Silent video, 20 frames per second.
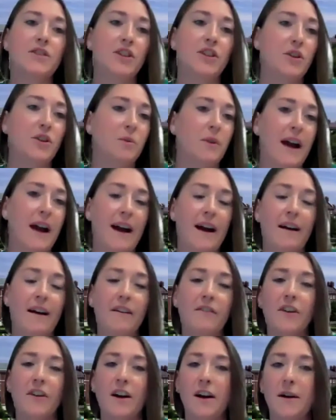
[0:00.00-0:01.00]
Do you
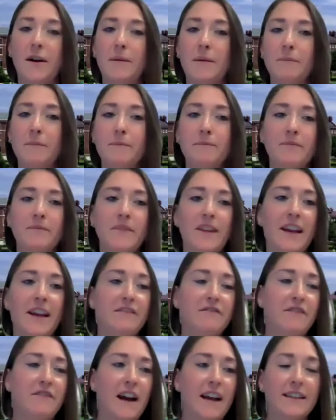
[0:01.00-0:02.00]
have
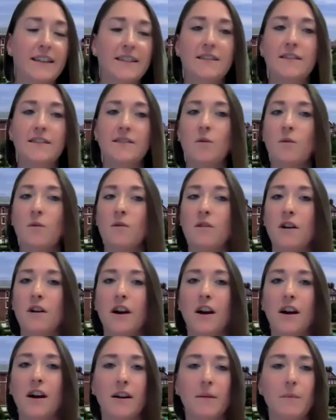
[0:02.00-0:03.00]
advice
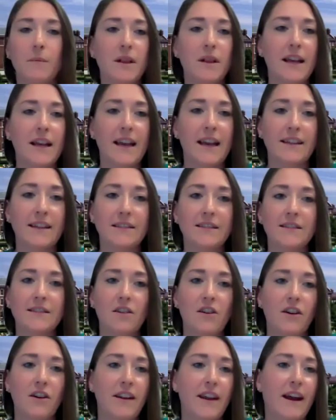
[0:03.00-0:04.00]
or plans
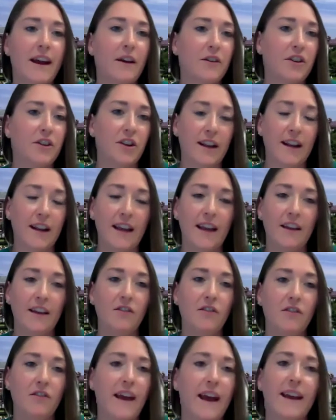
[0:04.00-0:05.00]
on how you're going to
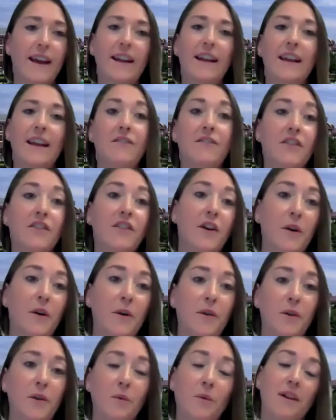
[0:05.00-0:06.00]
handle that, even though
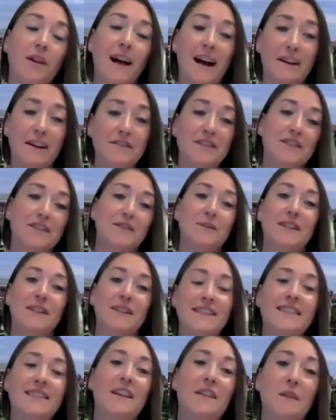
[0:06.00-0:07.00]
you will have
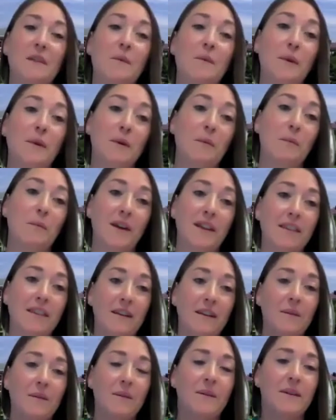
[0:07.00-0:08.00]
students in the room with
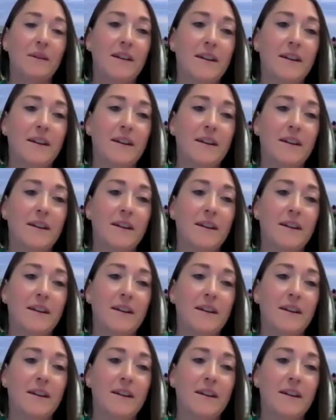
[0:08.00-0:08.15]
you?